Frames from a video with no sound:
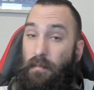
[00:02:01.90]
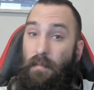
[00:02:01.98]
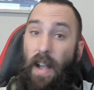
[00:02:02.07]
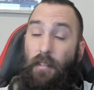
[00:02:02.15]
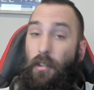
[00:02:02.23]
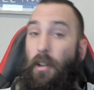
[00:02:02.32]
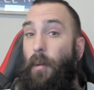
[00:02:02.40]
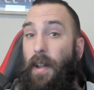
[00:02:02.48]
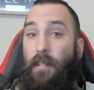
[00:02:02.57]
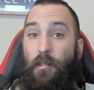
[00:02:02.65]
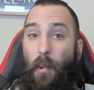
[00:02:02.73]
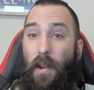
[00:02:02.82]
It was actually
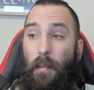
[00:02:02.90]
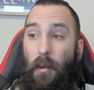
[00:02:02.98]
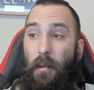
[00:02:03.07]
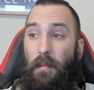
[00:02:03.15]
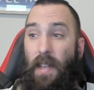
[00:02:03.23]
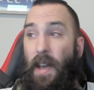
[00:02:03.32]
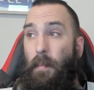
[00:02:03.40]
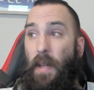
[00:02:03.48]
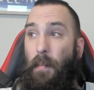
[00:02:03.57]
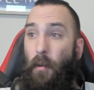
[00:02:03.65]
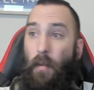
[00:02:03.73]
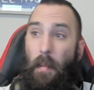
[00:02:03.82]
quite enjoyable. Yeah,
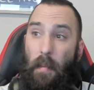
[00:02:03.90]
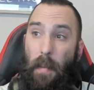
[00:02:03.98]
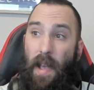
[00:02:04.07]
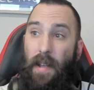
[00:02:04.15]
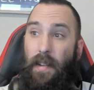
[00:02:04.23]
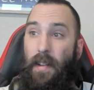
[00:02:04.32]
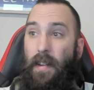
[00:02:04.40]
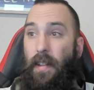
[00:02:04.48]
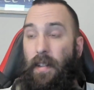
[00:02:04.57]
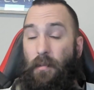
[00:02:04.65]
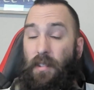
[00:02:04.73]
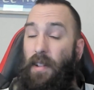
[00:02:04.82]
people rubber banded,
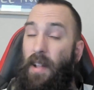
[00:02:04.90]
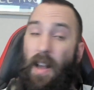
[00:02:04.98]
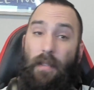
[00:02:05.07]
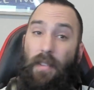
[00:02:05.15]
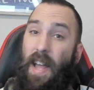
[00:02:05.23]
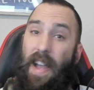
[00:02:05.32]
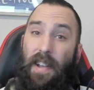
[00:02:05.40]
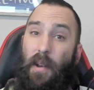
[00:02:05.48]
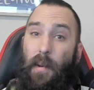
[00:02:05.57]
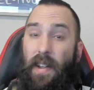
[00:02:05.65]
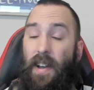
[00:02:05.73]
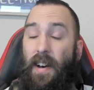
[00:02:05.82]
and there was a lot of lag
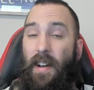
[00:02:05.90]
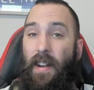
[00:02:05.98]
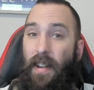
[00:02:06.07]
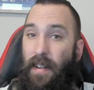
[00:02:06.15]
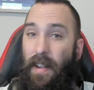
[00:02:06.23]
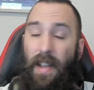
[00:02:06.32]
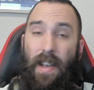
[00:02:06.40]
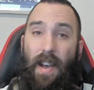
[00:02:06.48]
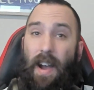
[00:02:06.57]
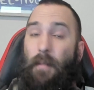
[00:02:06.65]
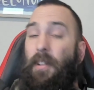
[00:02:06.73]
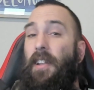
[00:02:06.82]
going on, and
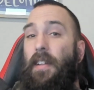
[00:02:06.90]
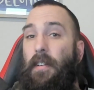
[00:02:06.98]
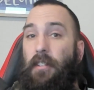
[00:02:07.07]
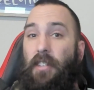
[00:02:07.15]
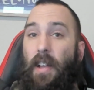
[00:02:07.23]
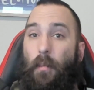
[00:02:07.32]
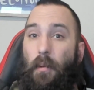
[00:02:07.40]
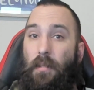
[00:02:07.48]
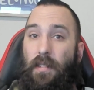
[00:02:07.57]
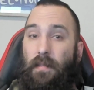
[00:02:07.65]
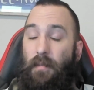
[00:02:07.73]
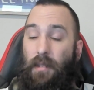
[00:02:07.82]
I really didn't understand
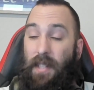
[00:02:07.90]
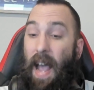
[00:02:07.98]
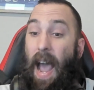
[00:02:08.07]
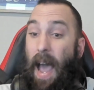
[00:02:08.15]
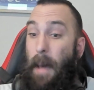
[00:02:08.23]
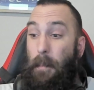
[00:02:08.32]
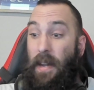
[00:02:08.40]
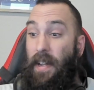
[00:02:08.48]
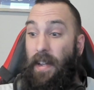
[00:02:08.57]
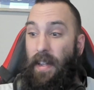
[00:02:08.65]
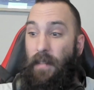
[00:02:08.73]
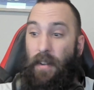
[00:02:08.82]
what was
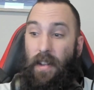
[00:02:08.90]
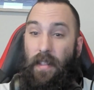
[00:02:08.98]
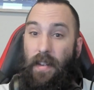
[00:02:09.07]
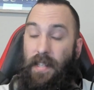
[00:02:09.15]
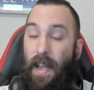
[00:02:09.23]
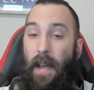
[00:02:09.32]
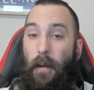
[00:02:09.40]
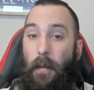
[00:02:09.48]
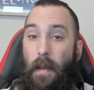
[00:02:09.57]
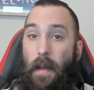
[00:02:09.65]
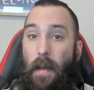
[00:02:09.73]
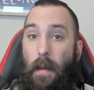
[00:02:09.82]
happening even in the
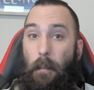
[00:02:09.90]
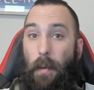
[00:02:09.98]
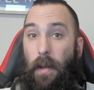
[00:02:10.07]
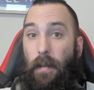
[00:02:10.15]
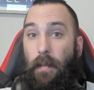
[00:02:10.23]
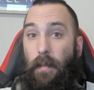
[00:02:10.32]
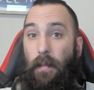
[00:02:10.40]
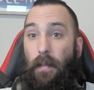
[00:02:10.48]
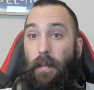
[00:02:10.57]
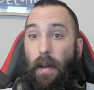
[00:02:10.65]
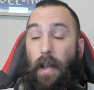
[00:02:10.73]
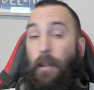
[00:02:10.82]
town, but
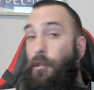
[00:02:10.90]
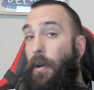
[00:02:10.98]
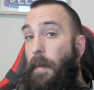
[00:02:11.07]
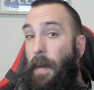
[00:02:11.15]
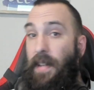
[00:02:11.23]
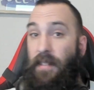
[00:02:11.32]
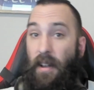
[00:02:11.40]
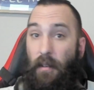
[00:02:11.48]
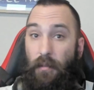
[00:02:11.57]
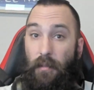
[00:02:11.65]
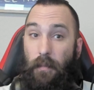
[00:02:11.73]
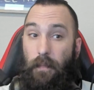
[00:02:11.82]
I enjoyed
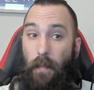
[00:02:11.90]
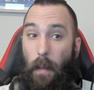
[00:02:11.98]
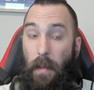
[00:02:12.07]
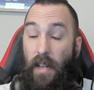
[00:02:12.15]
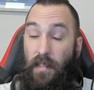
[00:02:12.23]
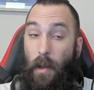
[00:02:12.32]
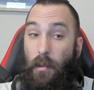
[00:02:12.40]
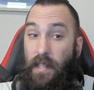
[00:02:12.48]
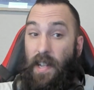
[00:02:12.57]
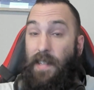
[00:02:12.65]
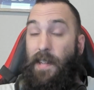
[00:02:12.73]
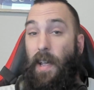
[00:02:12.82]
myself because I
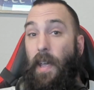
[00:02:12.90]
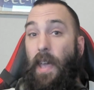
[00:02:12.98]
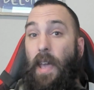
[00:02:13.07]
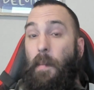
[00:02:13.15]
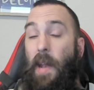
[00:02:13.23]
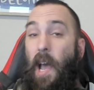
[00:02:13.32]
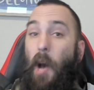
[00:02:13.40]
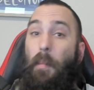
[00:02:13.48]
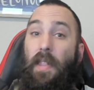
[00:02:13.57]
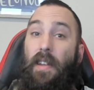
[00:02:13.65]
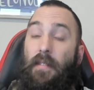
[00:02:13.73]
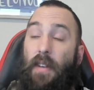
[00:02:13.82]
was testing a game and
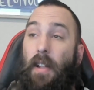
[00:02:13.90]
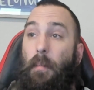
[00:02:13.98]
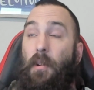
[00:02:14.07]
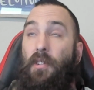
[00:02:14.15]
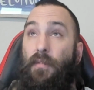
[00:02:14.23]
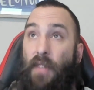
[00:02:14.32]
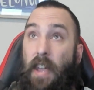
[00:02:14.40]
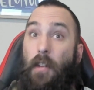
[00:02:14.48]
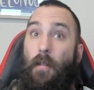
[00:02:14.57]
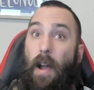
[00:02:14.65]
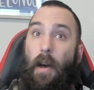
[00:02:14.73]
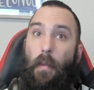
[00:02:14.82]
helping the developers
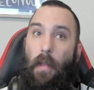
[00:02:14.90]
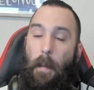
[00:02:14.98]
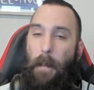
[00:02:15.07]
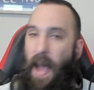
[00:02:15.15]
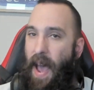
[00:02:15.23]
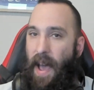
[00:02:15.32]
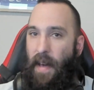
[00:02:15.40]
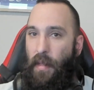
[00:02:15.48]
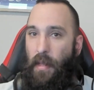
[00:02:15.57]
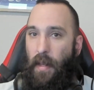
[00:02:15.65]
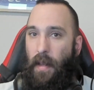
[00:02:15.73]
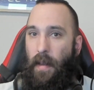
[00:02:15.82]
figure out their
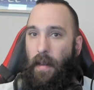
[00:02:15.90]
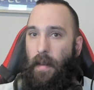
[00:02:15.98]
path